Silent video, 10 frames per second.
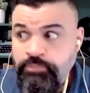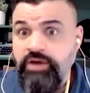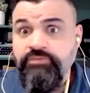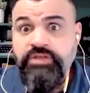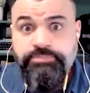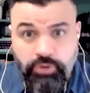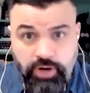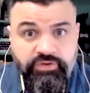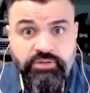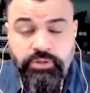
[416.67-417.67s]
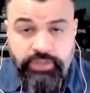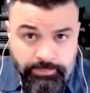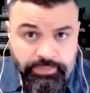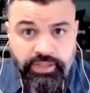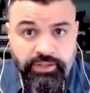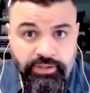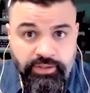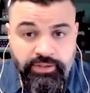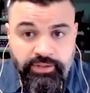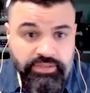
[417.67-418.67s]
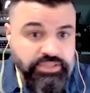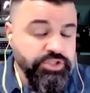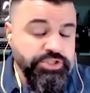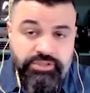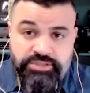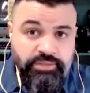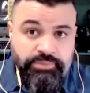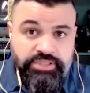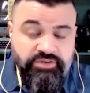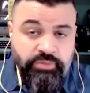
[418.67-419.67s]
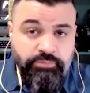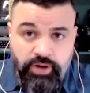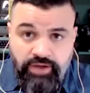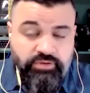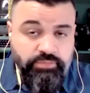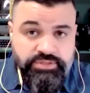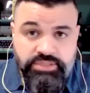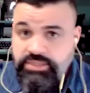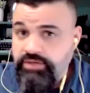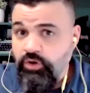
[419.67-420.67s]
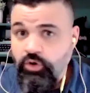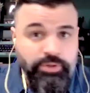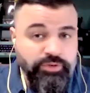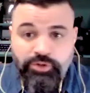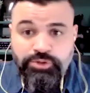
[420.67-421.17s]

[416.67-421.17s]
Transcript: of this profitable company. These insurance companies have been profitable since they've opened their